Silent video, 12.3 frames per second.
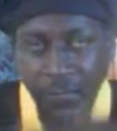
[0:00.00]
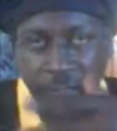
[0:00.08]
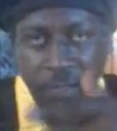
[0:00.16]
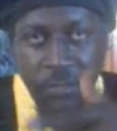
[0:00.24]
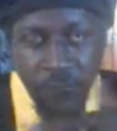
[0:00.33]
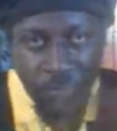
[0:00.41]
after
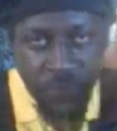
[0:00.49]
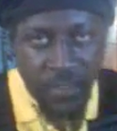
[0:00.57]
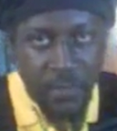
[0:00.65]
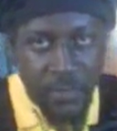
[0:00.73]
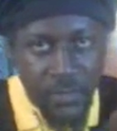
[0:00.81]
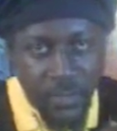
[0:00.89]
they
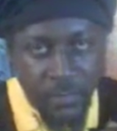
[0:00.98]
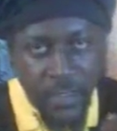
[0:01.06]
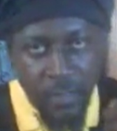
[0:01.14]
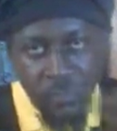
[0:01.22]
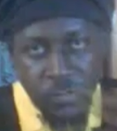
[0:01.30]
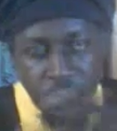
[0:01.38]
sent to
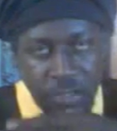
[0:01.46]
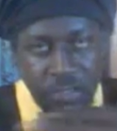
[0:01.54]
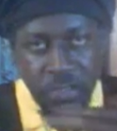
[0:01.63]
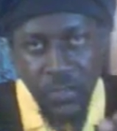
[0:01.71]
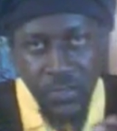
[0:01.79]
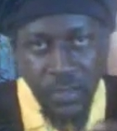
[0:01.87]
me. I was
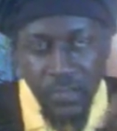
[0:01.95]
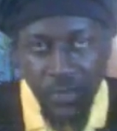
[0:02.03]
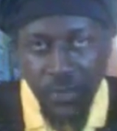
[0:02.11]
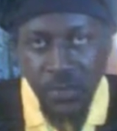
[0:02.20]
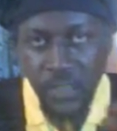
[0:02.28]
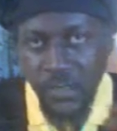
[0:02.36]
researching.
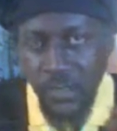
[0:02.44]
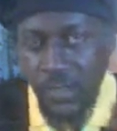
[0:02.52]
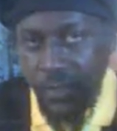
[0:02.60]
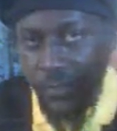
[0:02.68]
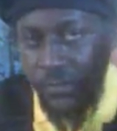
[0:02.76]
There's a sister